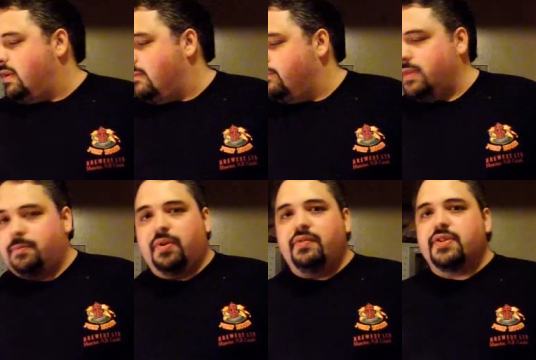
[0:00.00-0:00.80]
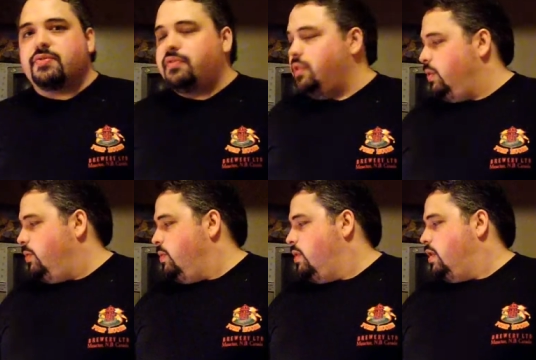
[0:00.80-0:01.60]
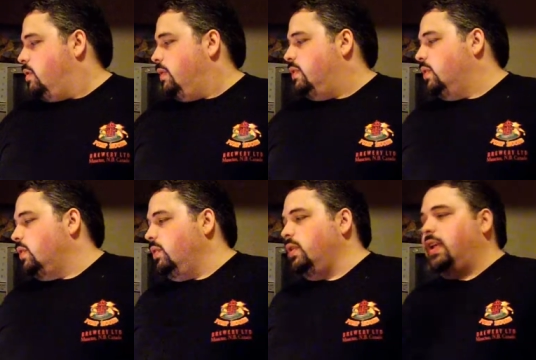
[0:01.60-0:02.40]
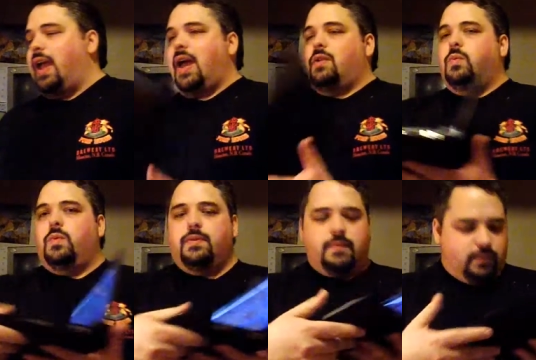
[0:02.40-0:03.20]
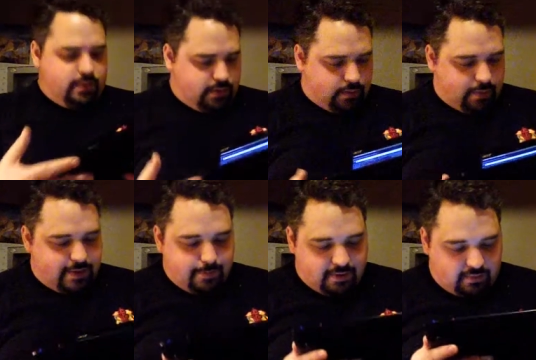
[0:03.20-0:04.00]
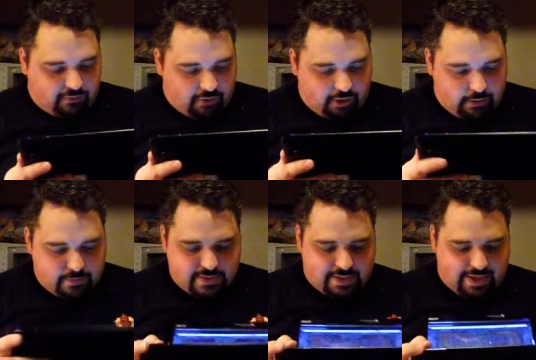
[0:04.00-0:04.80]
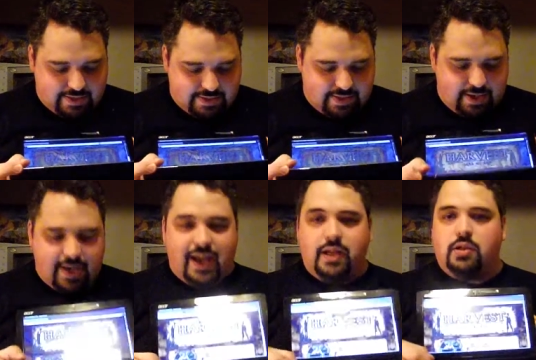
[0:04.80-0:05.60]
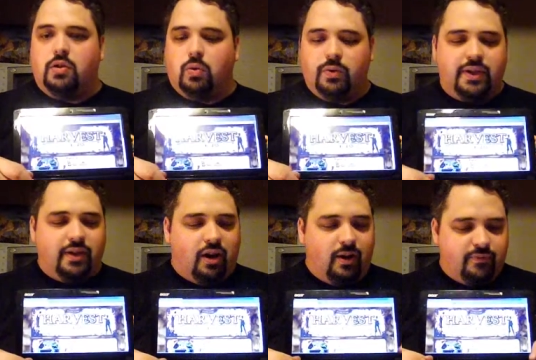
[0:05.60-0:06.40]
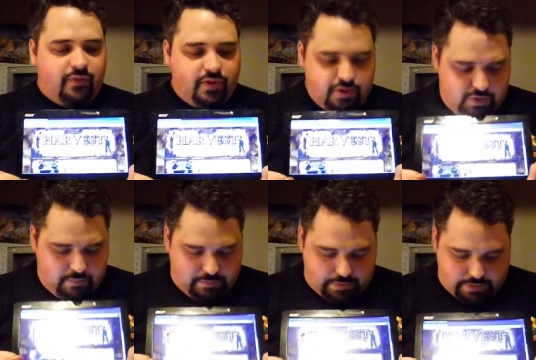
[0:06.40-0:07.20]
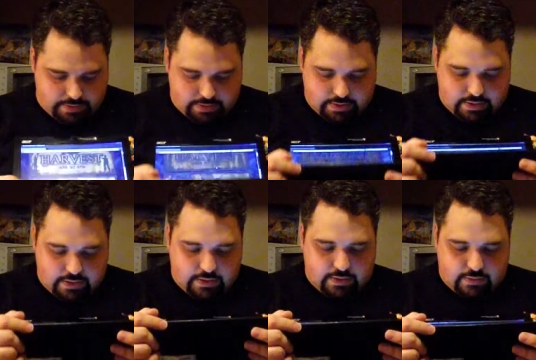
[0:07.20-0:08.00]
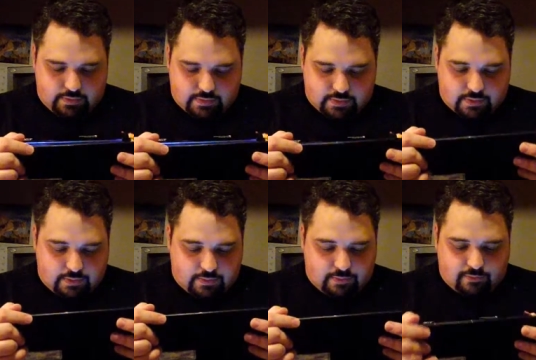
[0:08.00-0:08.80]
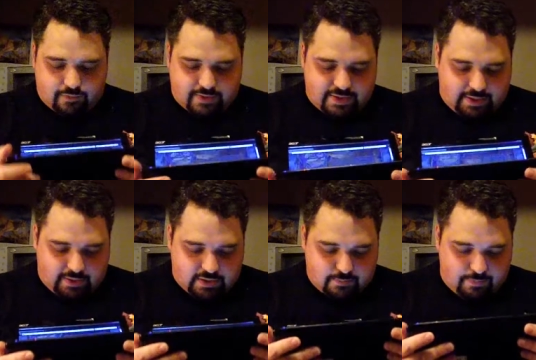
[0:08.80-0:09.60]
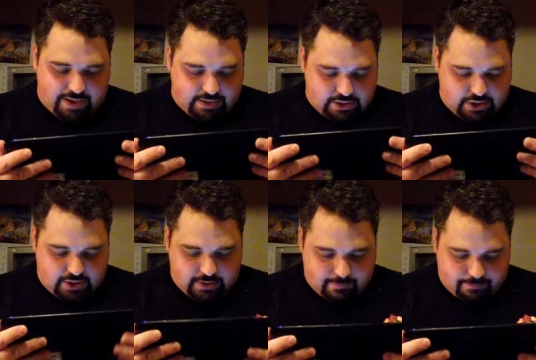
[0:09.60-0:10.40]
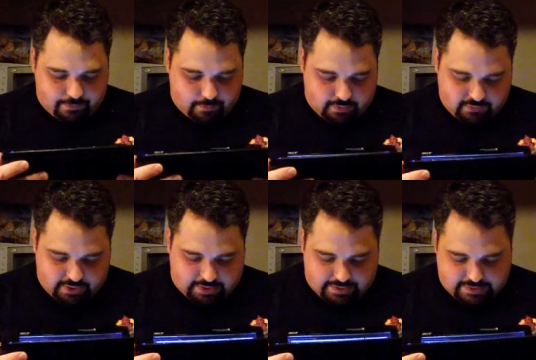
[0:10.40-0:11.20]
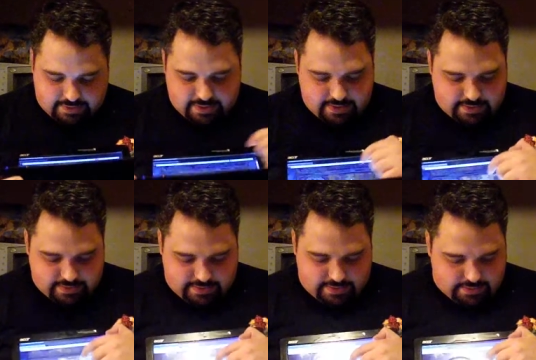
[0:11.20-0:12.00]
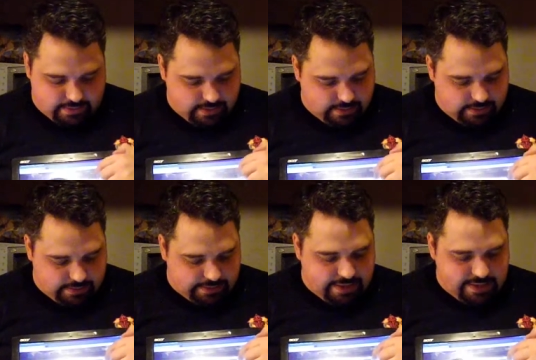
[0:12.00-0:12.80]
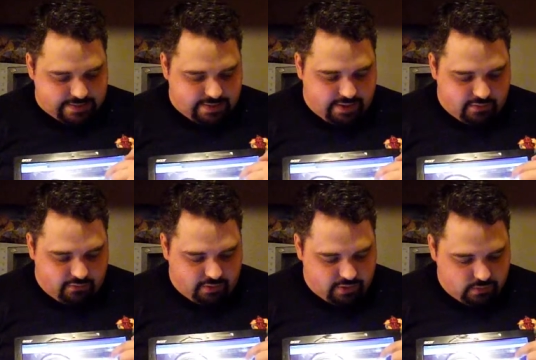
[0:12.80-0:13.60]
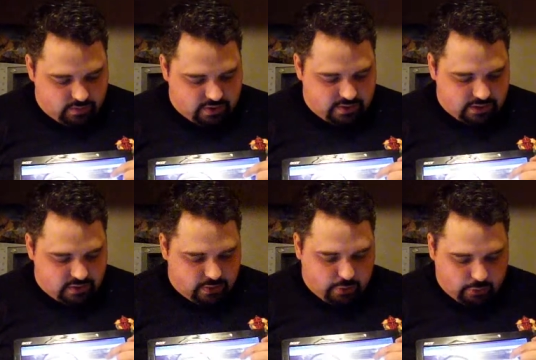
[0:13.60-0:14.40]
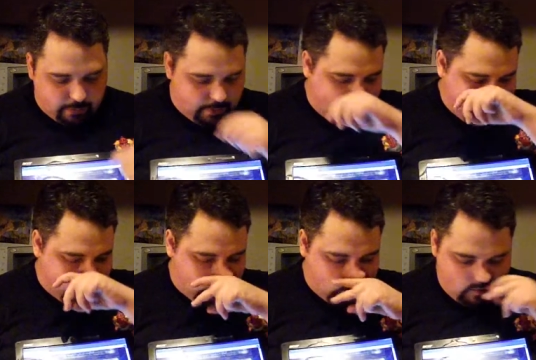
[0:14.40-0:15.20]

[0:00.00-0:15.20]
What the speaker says: In the previous review, we took a look at Wismickle Farms Cascade and Golding Hop version. So for the second batch, we've got the Cascade version, which is actually the third batch, I guess,